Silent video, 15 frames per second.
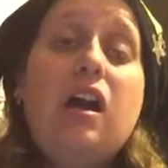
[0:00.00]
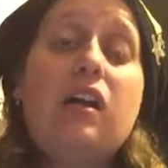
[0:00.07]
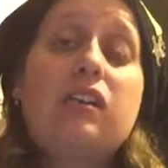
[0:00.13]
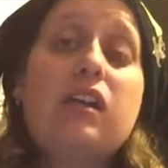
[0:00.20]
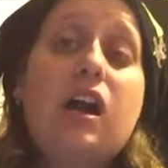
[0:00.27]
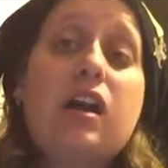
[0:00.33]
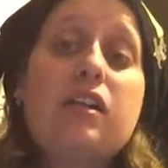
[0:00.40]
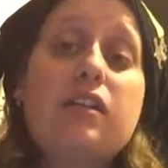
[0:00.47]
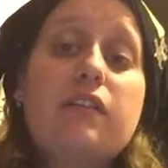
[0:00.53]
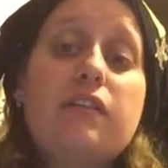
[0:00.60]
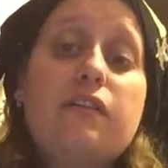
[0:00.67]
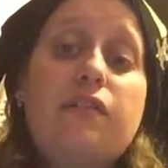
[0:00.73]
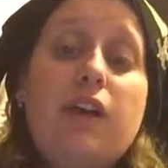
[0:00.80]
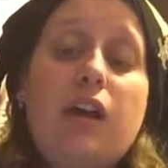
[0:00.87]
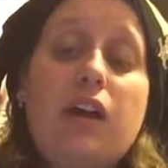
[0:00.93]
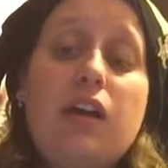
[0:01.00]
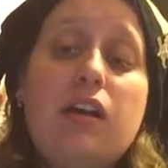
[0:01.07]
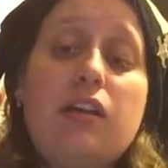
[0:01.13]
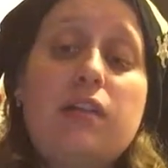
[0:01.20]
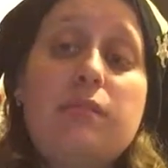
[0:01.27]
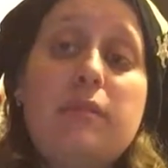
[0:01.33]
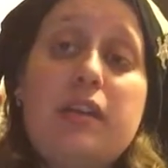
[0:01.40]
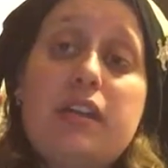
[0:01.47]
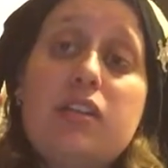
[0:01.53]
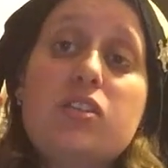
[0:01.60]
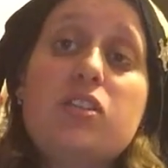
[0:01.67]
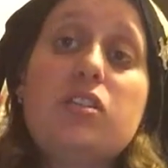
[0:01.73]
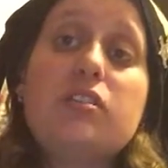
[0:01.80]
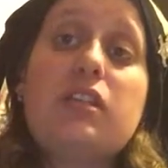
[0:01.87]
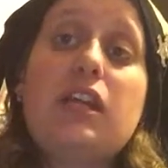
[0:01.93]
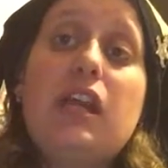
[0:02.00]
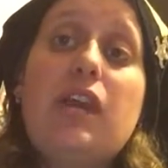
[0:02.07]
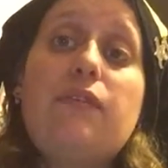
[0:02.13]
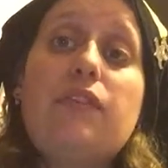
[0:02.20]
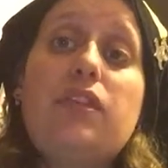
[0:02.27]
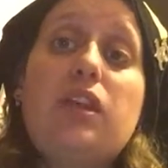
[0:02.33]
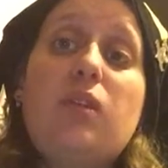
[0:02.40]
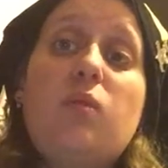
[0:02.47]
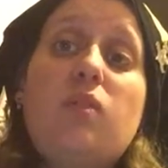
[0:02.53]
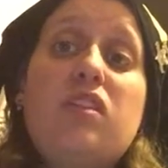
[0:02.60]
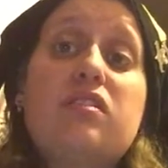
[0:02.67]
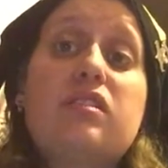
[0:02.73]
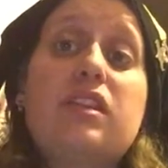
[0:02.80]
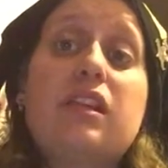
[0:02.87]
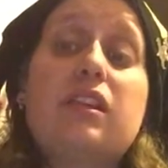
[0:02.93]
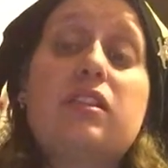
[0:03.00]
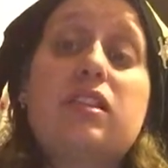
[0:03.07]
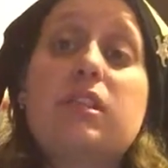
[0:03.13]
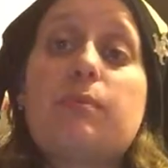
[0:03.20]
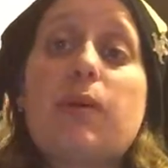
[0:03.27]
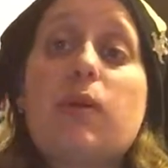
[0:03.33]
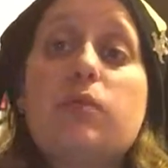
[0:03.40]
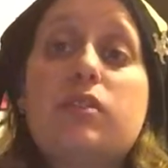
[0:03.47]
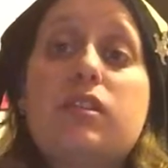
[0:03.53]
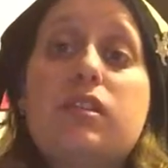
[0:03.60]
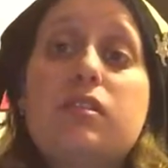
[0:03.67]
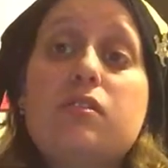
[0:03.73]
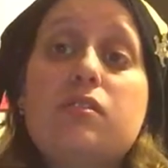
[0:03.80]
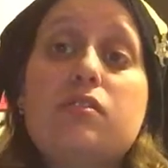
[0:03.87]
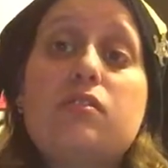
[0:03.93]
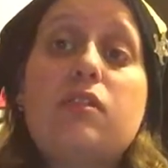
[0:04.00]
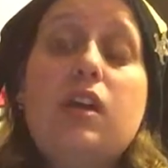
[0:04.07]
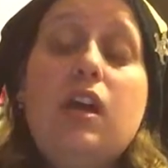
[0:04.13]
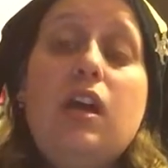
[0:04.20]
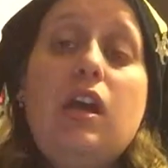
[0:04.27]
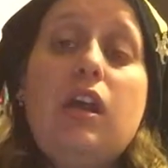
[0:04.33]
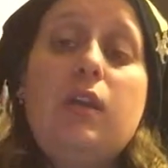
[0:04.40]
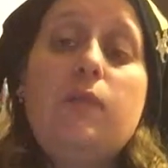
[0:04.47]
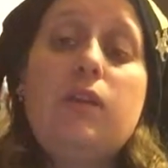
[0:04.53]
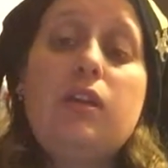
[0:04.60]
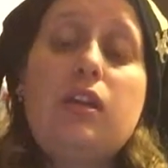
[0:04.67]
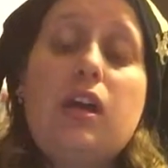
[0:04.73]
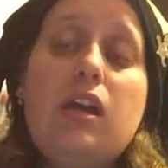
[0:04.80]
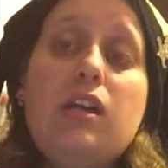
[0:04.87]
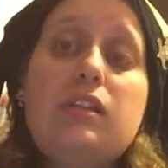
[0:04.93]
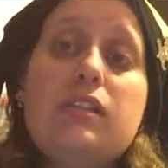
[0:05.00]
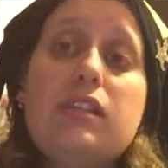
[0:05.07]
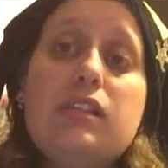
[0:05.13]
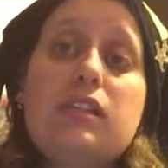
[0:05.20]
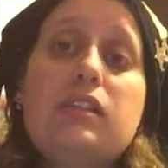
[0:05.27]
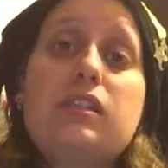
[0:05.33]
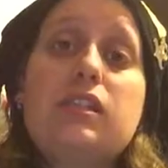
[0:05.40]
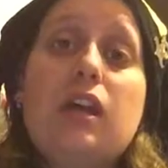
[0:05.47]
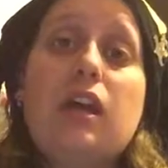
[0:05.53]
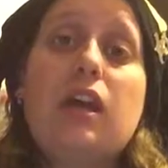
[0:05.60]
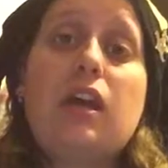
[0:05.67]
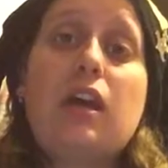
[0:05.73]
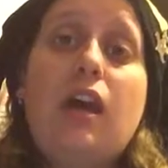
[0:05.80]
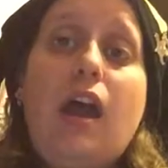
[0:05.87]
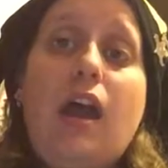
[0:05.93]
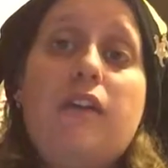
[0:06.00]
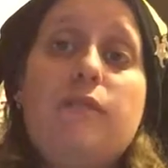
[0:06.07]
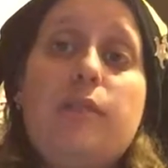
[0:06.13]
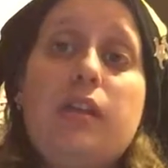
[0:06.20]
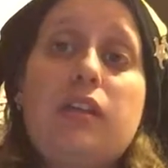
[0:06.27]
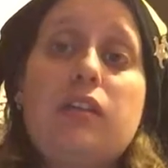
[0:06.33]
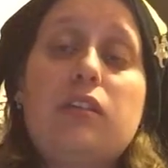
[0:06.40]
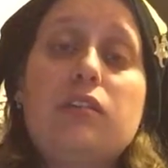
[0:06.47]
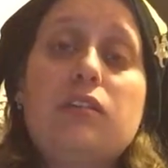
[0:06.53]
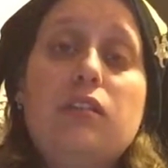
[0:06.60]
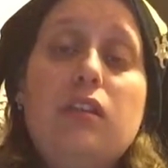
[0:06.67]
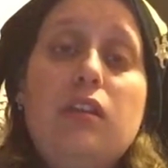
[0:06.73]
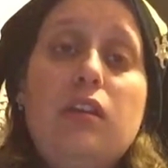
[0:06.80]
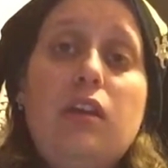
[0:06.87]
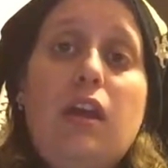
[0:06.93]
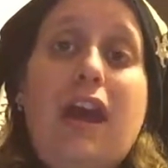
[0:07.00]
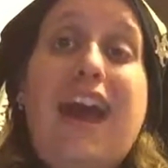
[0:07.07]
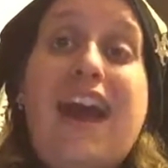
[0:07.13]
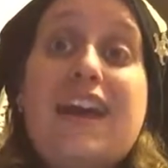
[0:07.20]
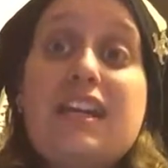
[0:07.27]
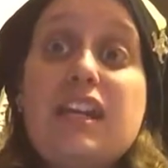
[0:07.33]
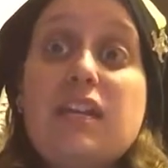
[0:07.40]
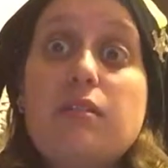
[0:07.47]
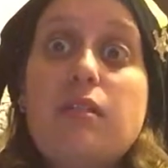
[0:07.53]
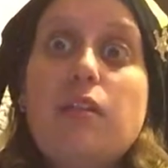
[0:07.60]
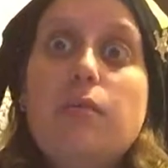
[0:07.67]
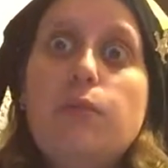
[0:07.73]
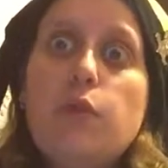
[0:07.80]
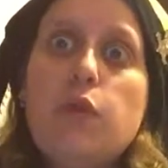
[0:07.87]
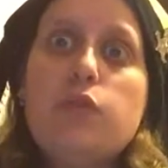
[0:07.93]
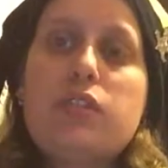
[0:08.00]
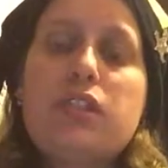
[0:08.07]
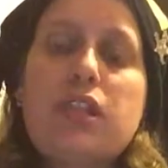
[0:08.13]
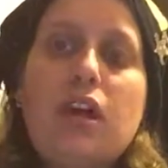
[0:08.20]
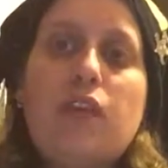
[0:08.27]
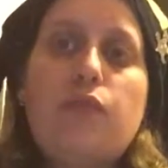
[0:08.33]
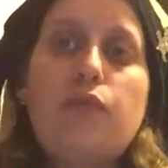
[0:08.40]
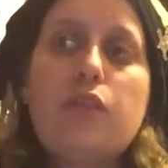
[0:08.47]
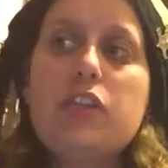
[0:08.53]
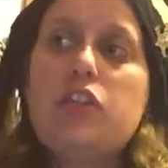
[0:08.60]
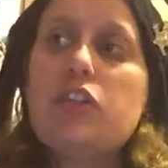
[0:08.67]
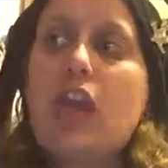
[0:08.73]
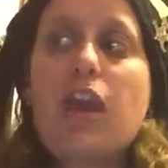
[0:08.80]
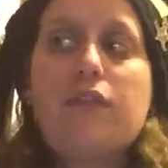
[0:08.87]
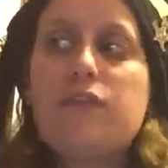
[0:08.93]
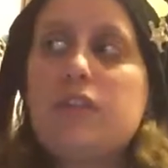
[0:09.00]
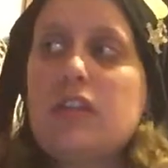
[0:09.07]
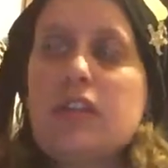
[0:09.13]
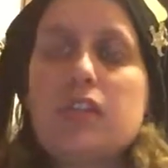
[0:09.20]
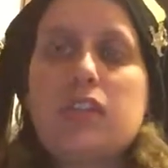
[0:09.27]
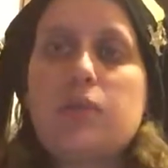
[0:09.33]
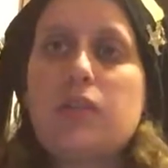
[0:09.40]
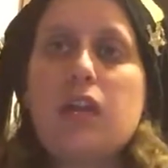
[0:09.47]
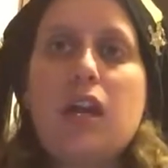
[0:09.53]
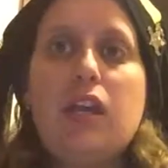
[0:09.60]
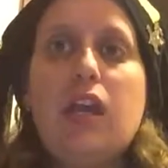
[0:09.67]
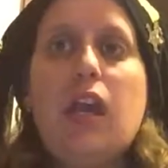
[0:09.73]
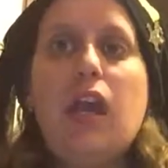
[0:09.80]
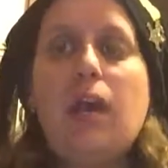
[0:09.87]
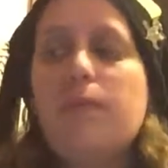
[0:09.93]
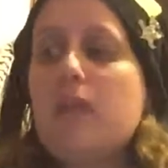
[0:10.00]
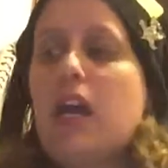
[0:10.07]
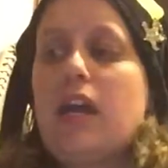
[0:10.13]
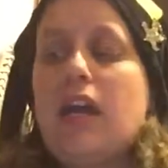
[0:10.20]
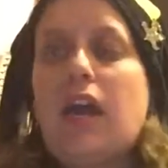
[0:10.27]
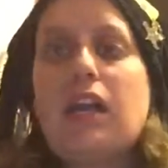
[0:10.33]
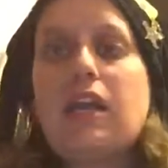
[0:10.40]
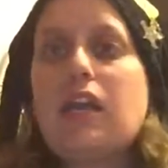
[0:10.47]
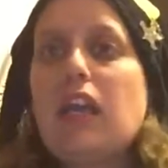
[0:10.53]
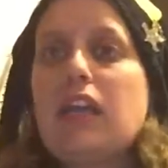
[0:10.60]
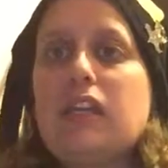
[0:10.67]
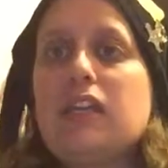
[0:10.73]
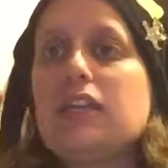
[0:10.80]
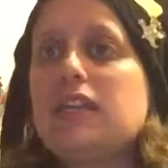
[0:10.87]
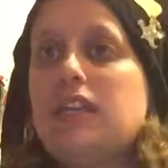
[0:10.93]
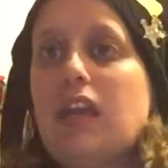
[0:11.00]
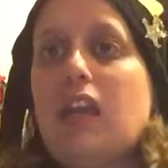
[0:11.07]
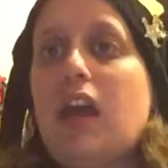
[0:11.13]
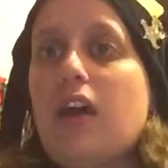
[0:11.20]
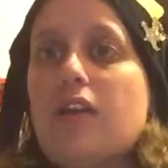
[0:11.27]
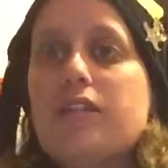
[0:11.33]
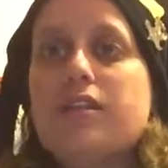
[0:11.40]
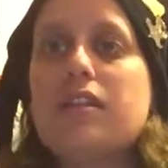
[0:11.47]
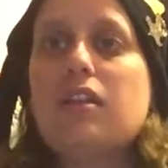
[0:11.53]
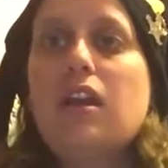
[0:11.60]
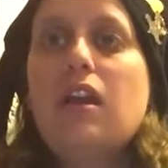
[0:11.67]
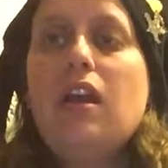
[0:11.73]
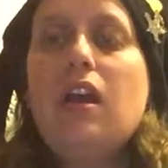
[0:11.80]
a lot of making sure that everything works like it's supposed to and whatnot, since I've been adding new stuff, which after this I'm not adding anything else